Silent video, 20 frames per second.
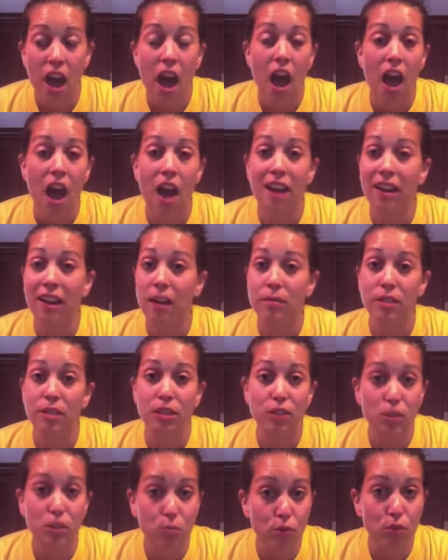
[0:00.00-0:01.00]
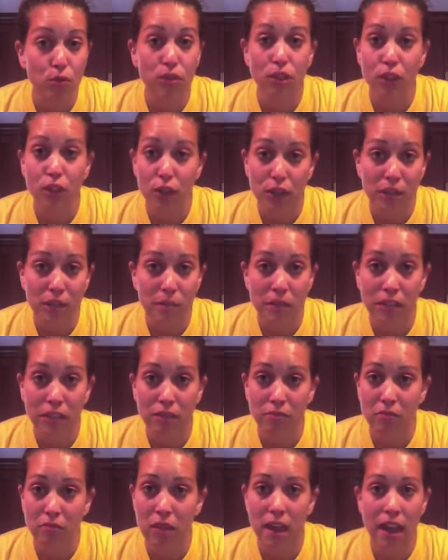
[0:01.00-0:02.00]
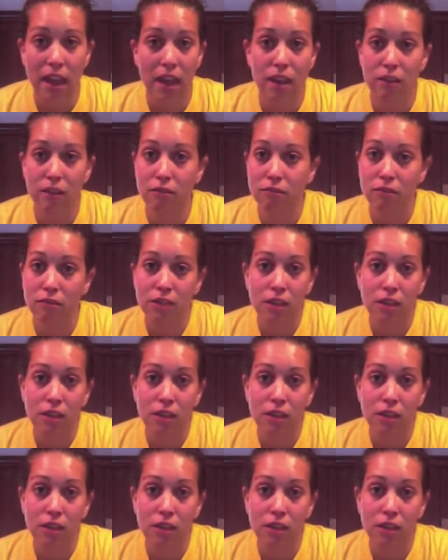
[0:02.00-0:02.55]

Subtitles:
it comes out smooth and creamy, and